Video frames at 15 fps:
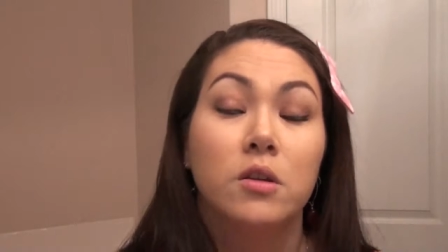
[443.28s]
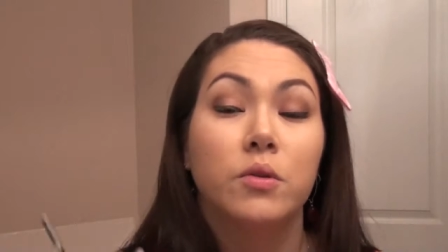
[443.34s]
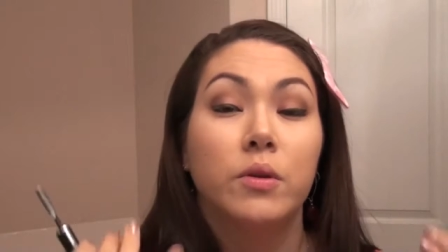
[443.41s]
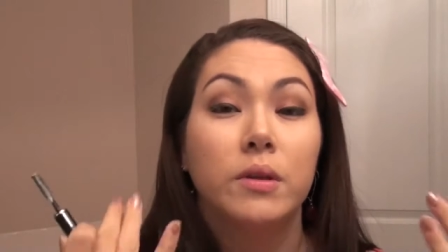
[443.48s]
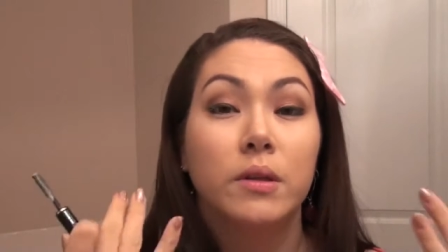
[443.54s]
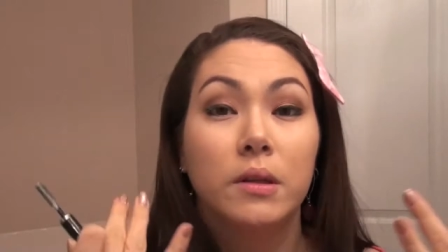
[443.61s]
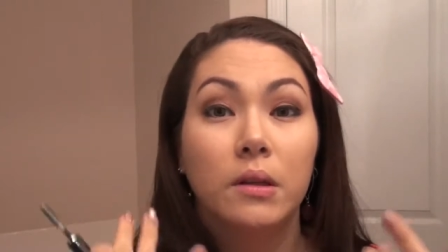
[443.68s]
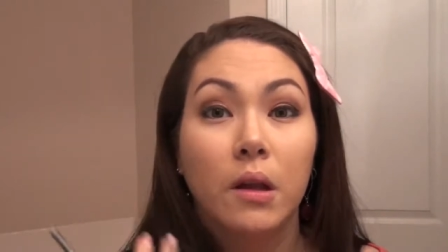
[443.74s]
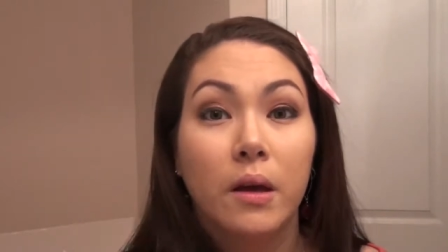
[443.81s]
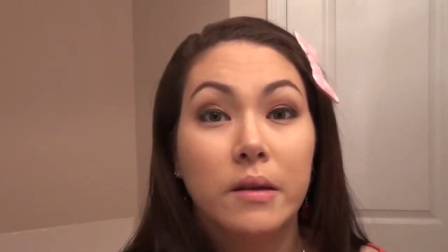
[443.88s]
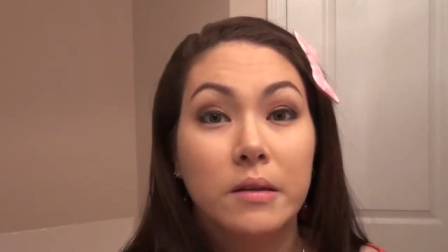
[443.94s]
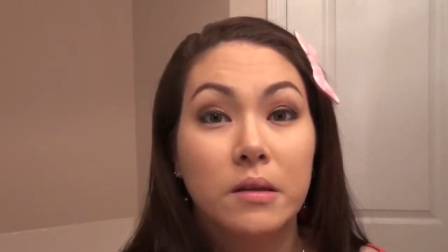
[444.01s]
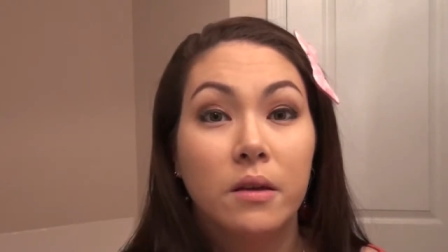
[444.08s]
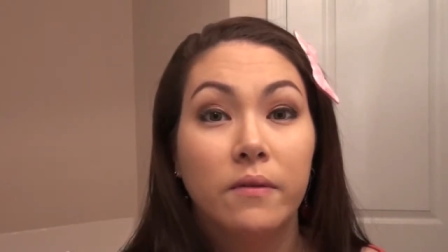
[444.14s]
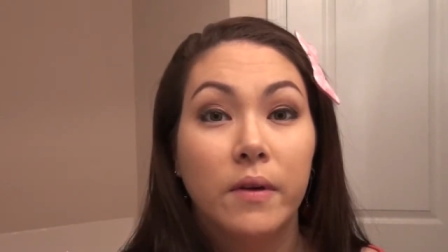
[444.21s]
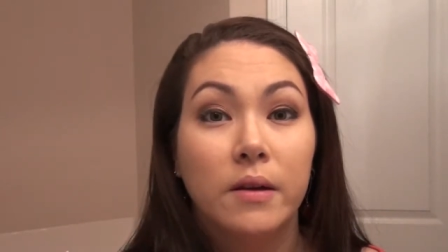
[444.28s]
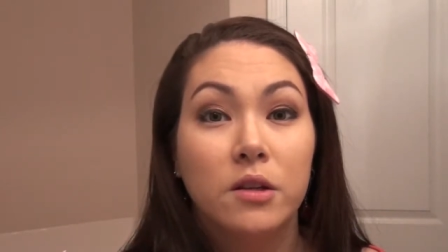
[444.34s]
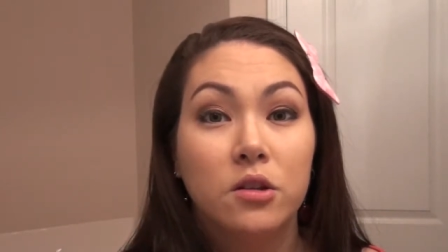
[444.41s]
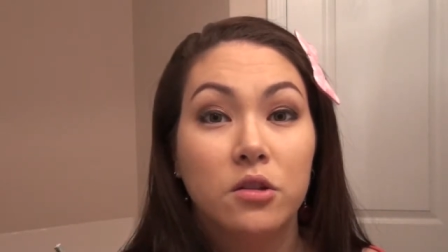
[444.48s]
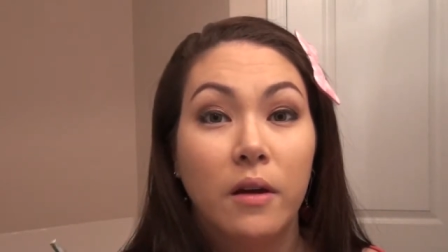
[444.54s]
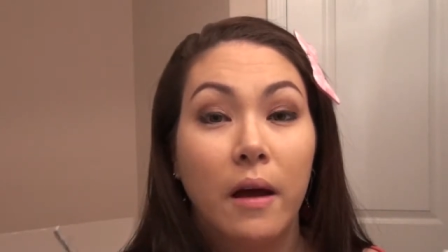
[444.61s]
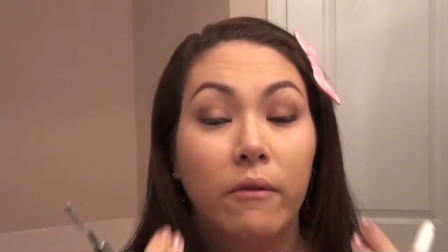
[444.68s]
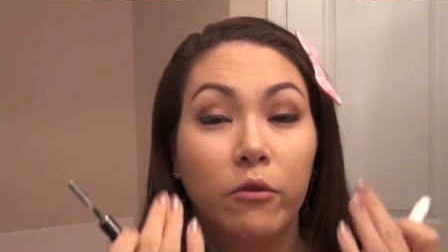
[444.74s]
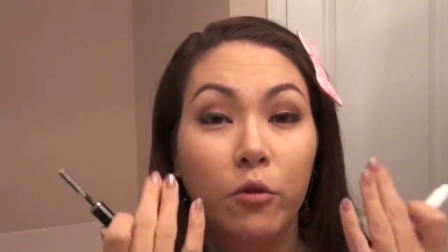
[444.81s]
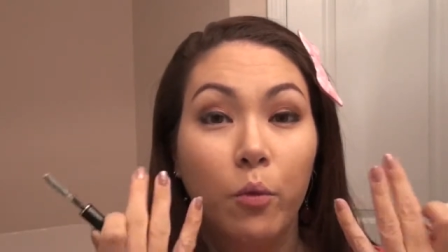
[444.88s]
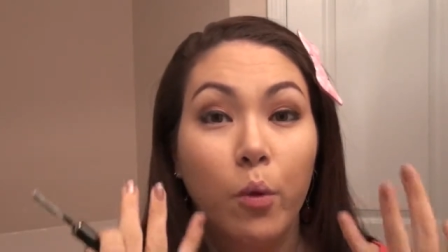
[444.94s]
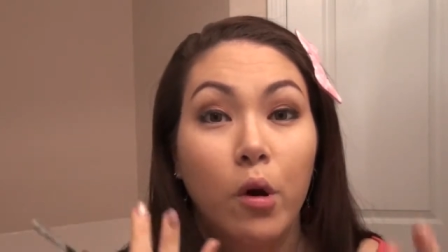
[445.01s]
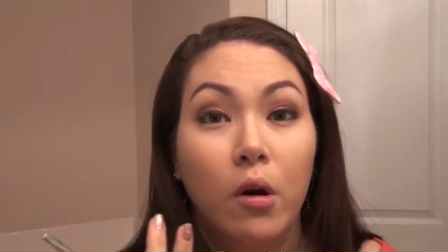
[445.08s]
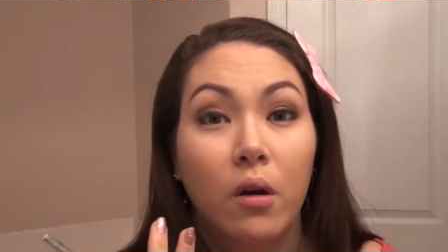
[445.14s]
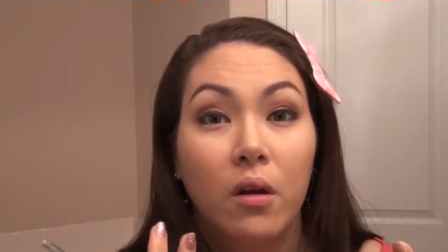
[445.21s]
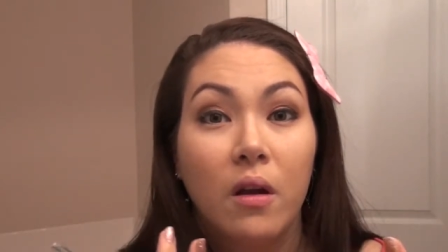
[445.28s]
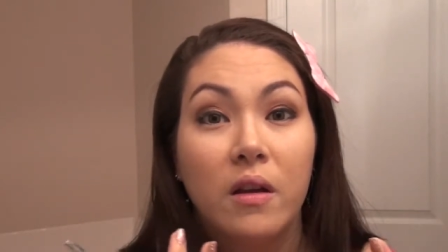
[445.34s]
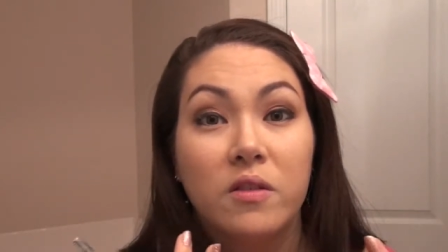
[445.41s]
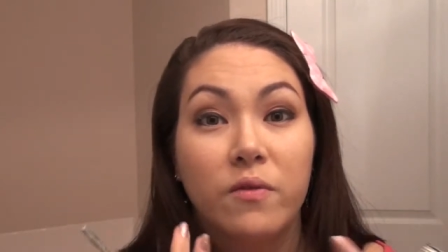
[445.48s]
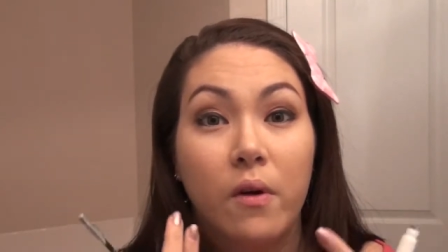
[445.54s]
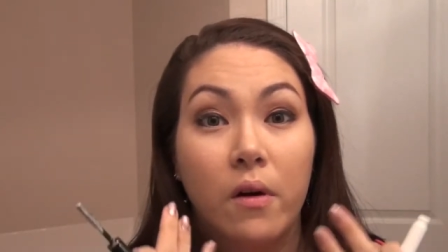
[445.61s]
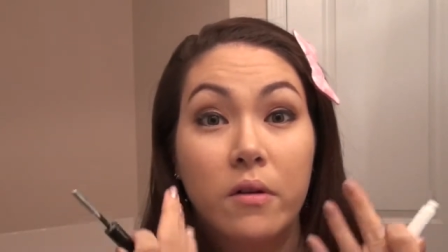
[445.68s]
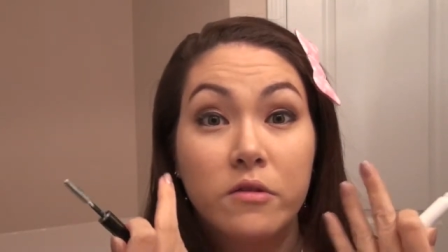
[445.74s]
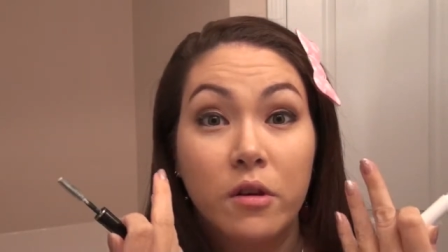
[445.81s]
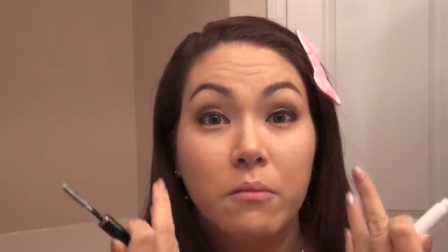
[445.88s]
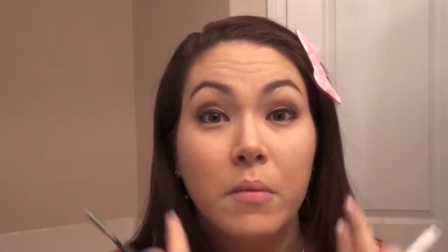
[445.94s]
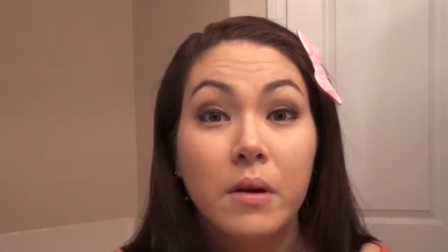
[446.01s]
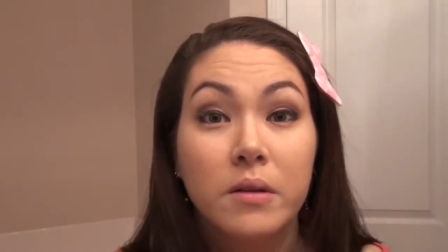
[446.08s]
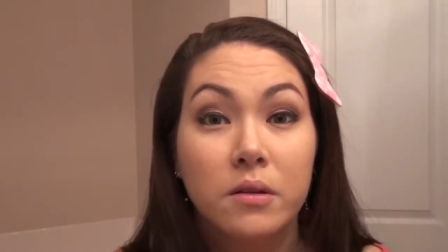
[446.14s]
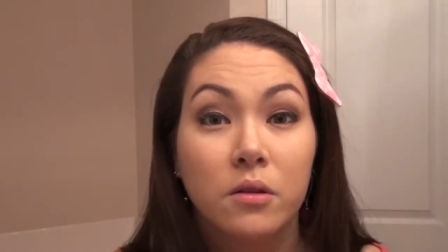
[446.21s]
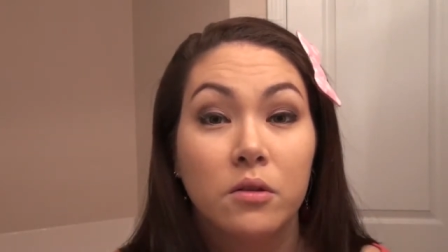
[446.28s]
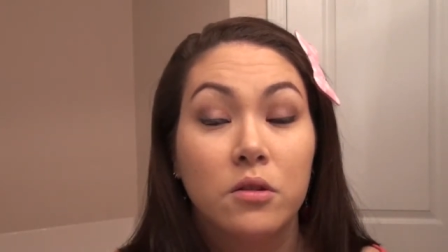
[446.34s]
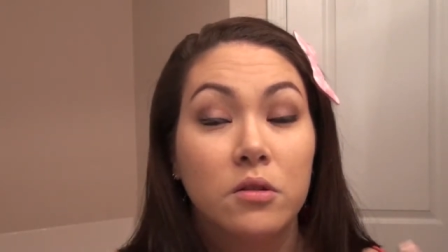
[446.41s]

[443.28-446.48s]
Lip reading: So it's less of us to have to work as far as our muscles.